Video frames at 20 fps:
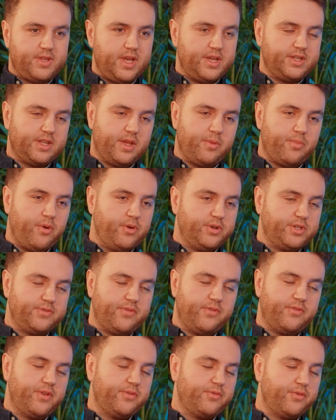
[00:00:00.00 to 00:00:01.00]
testing approaches
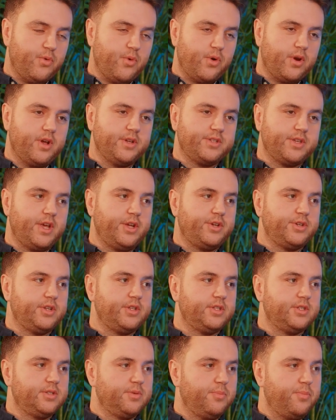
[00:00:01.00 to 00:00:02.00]
for different
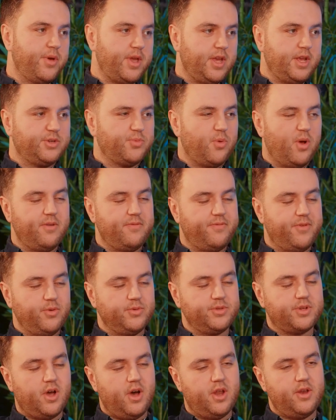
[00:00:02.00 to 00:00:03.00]
organizations, but each one
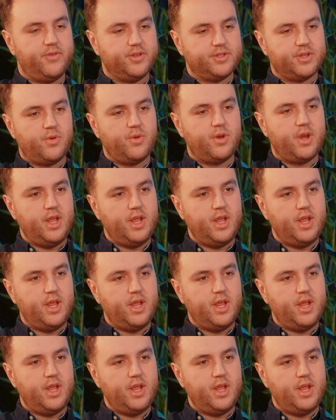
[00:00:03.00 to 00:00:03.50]
fills kind of its own